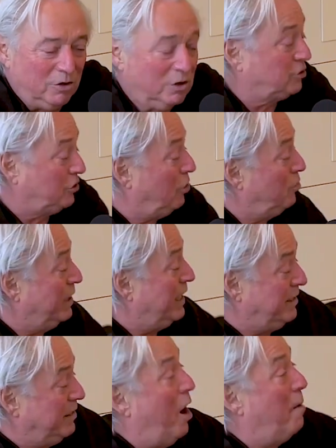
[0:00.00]
Also
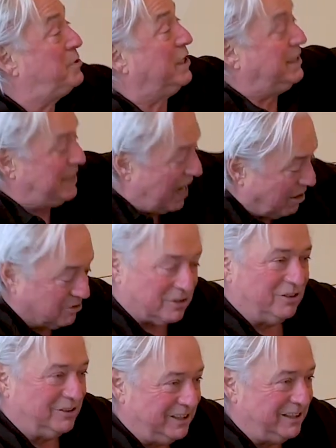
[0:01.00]
in ups and downs.
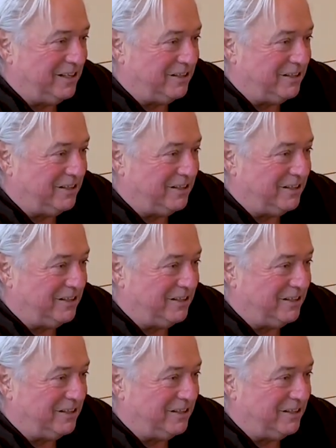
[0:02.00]
So, you know,